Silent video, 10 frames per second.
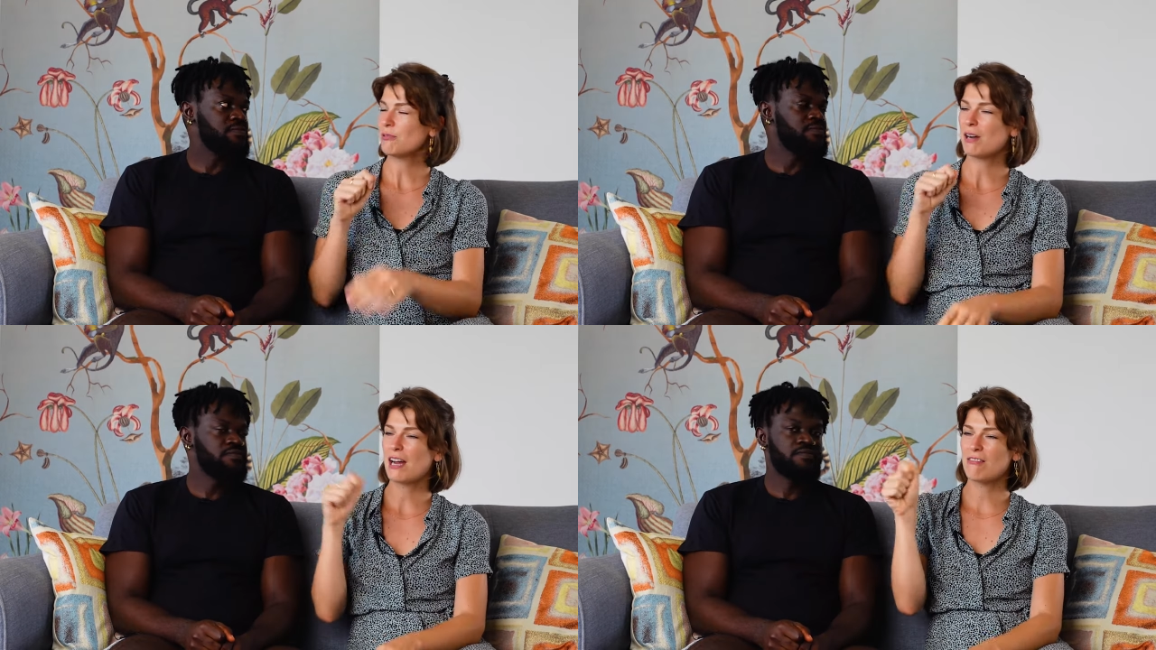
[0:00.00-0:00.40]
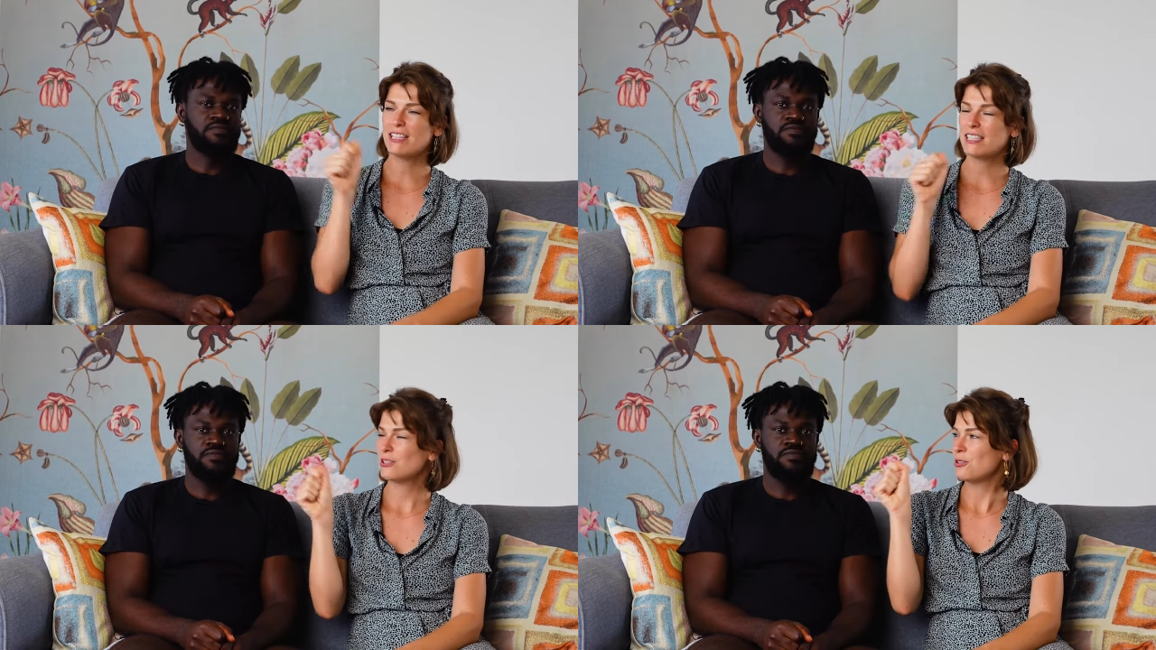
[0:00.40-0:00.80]
Speaker 1: You
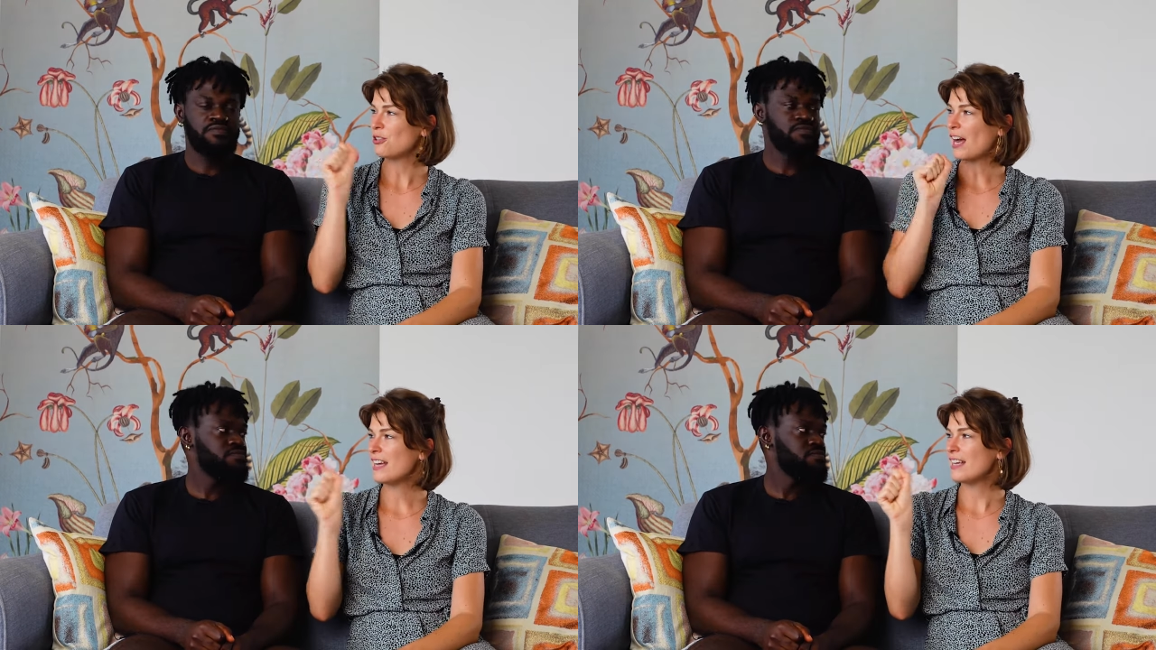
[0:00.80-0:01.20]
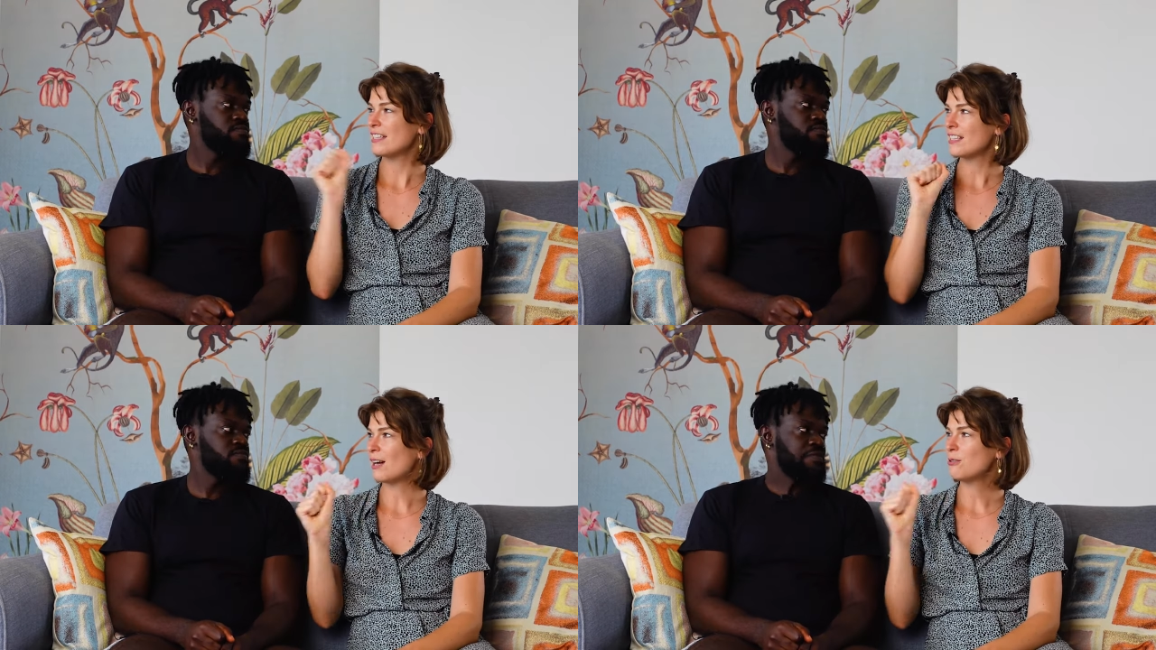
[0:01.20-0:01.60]
iron it to dry
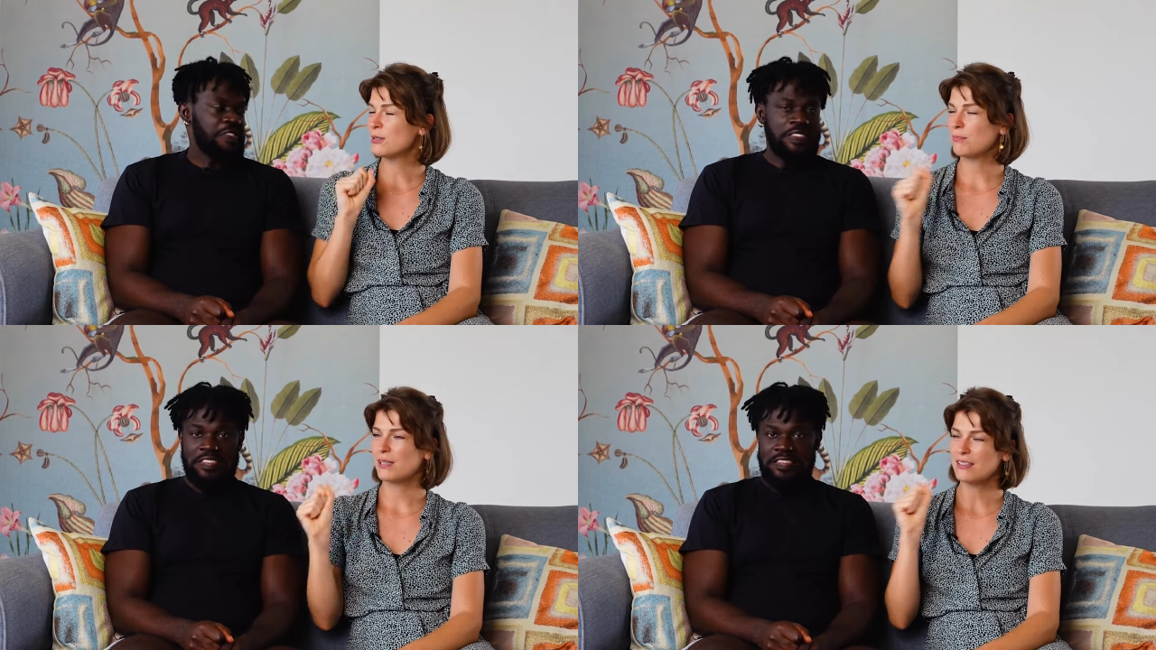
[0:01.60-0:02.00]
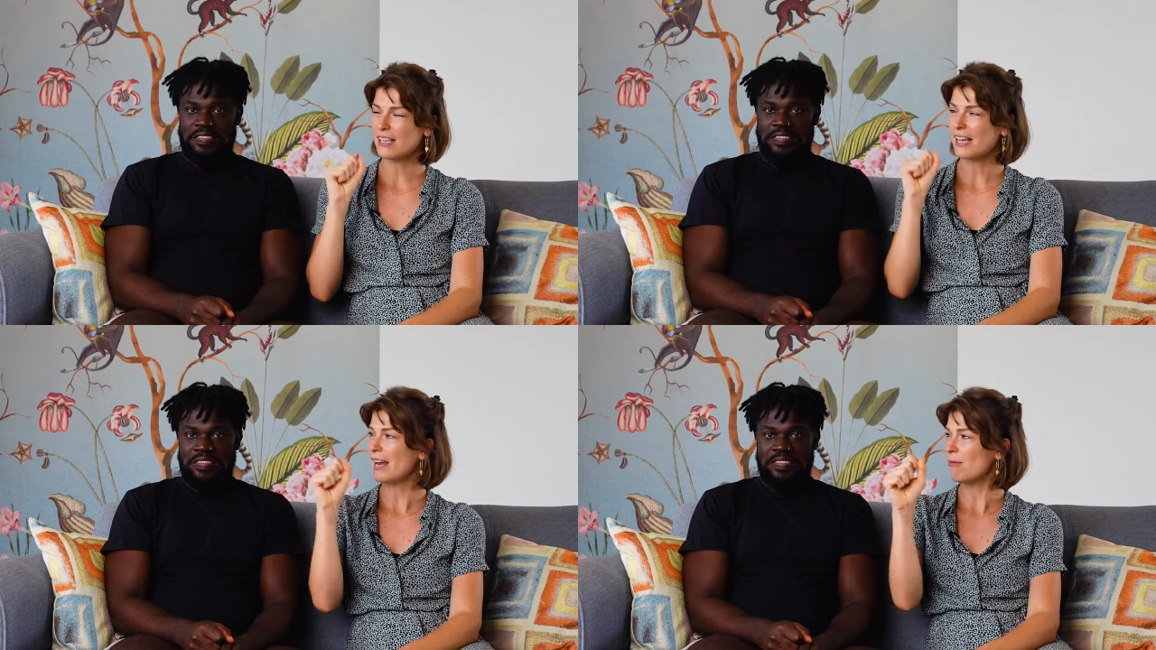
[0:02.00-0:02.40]
it out a bit.
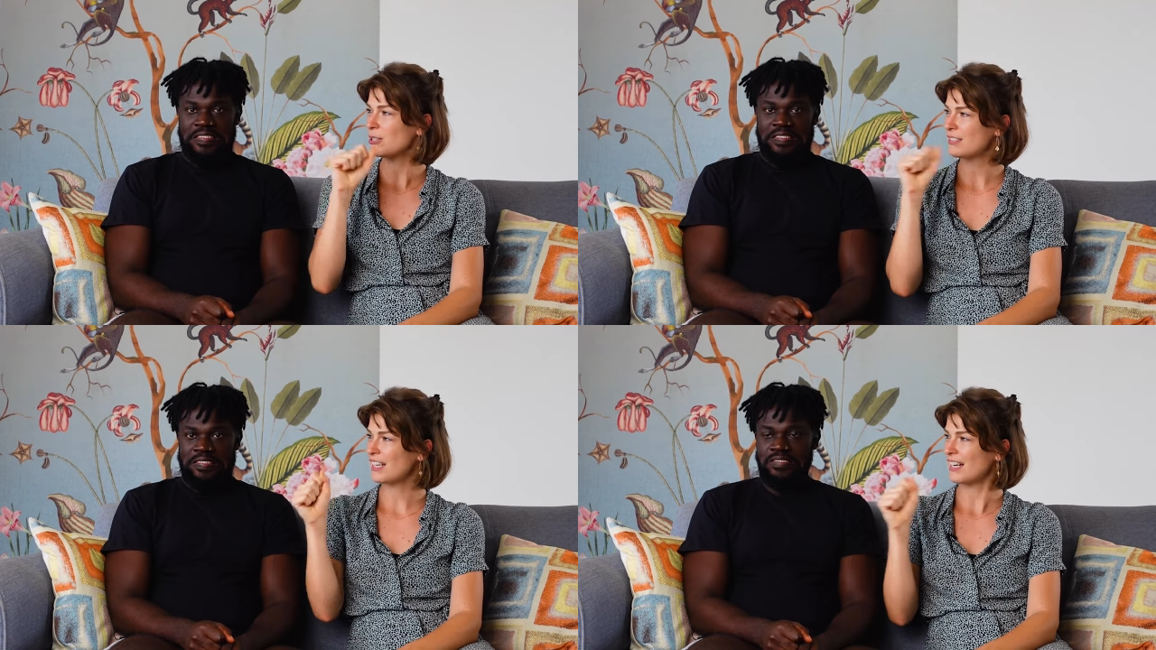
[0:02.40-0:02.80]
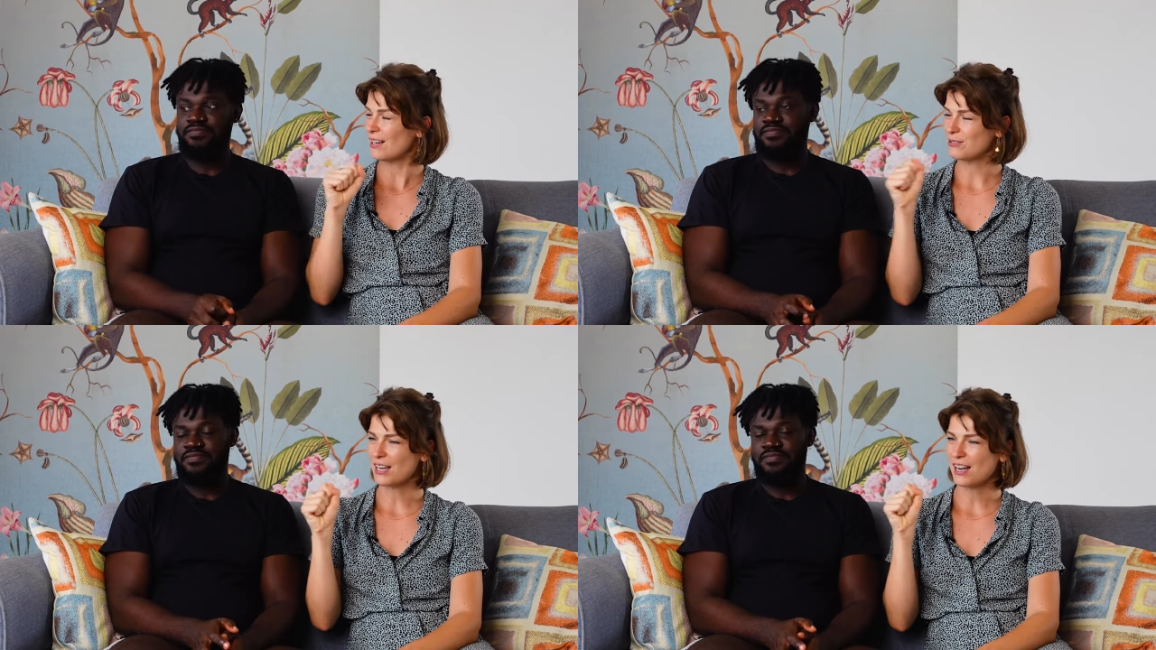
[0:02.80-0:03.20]
Then I would take
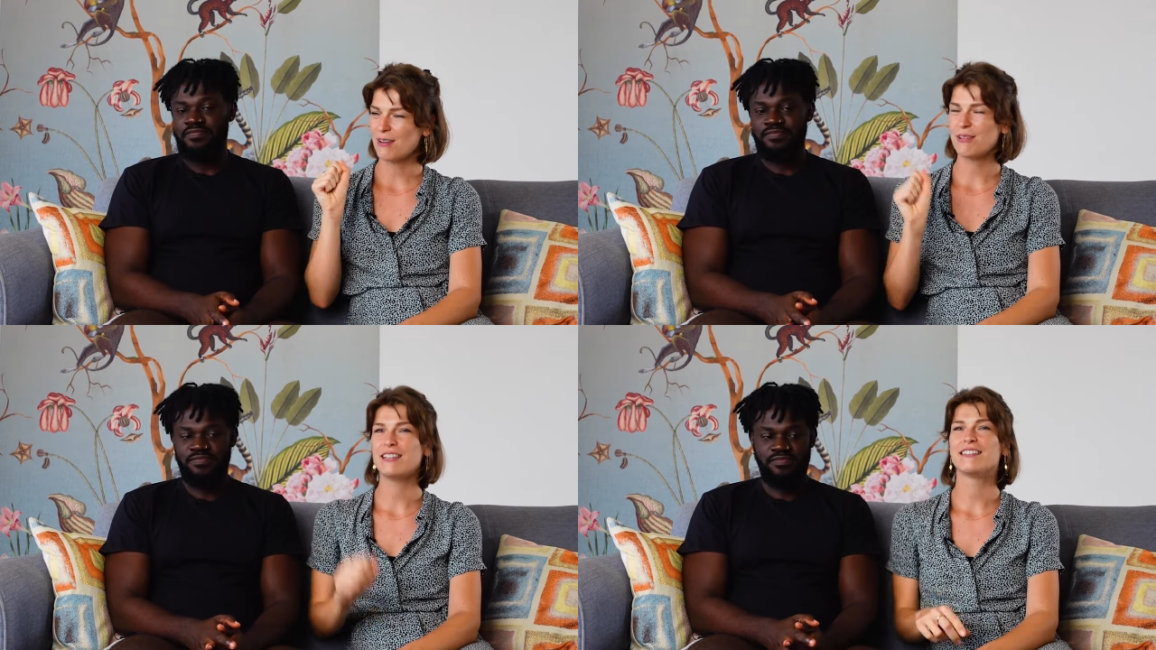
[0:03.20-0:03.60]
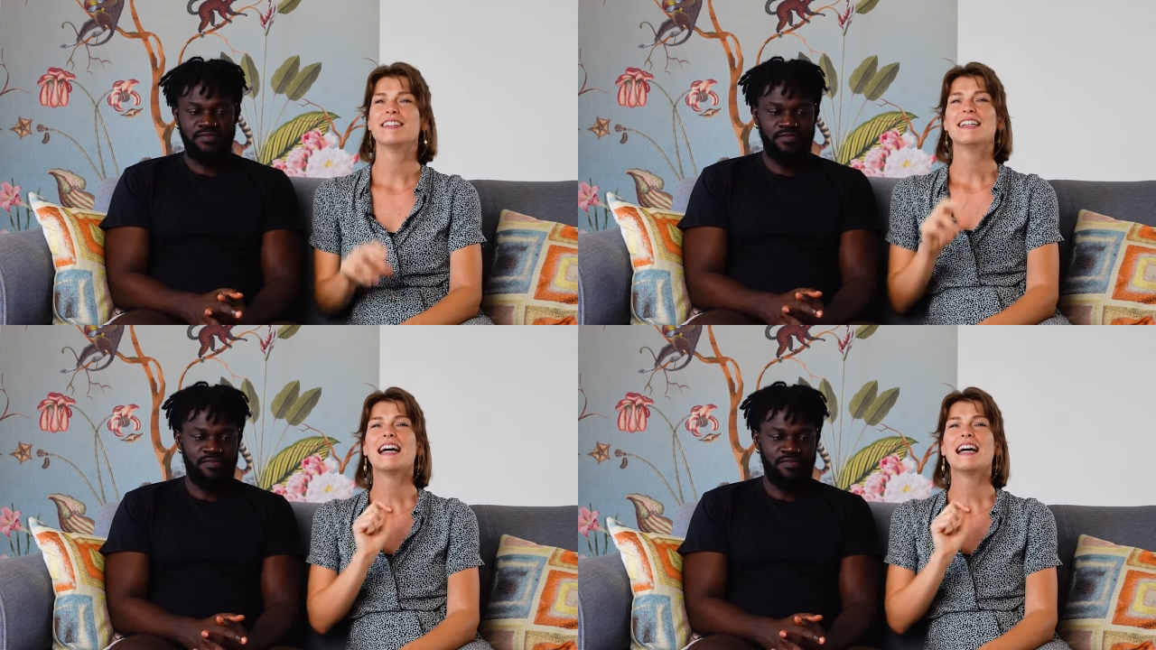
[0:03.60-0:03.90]
out the iron.